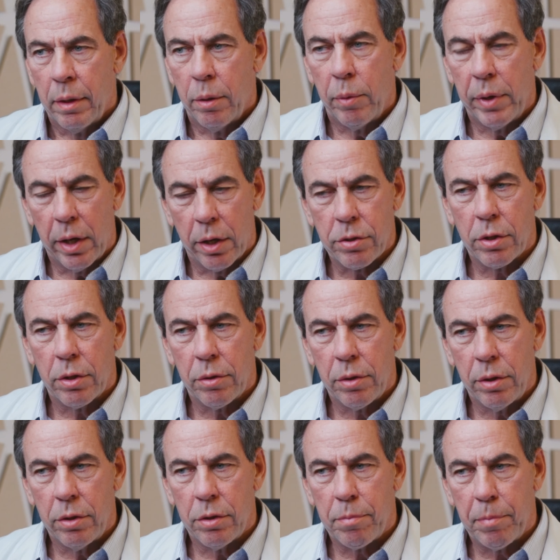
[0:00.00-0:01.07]
we also
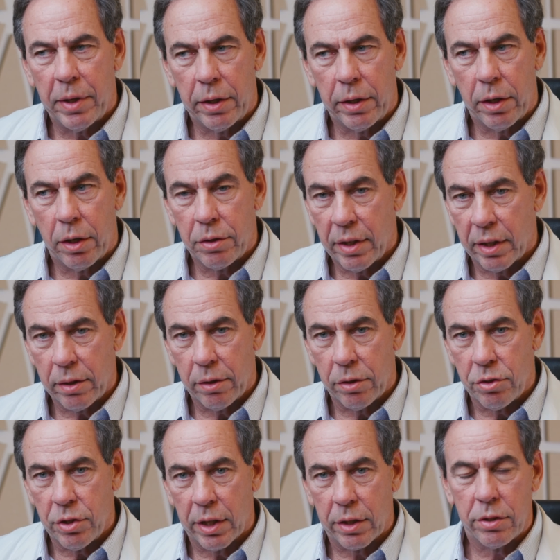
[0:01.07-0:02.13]
use periarticular
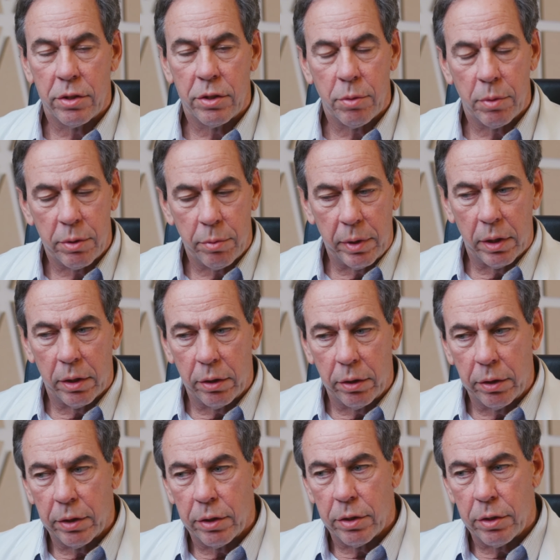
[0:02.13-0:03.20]
injections, which we
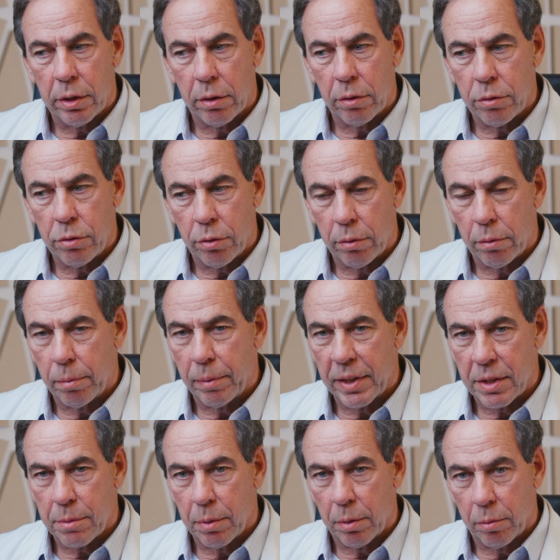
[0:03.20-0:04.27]
learned in the total joint
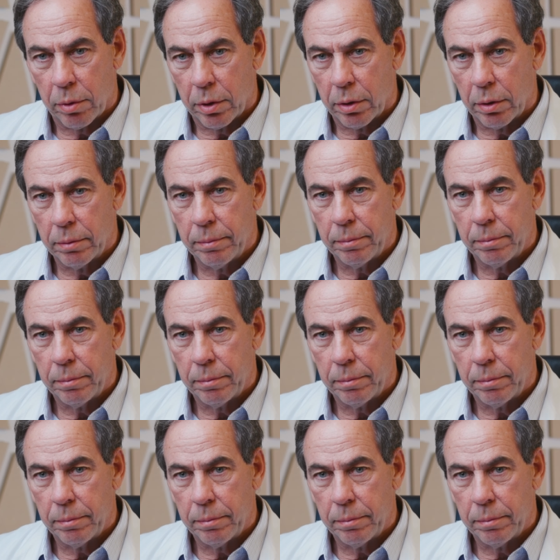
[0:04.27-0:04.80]
replacement world.